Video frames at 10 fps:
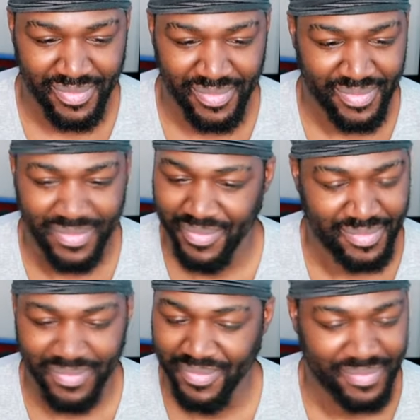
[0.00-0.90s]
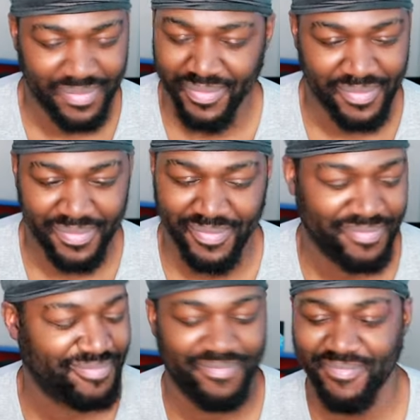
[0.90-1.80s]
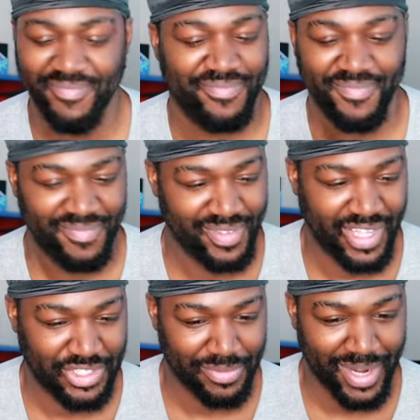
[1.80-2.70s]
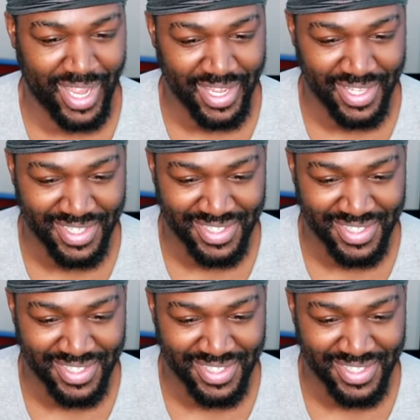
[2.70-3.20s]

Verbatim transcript: We will not be broken. That's right.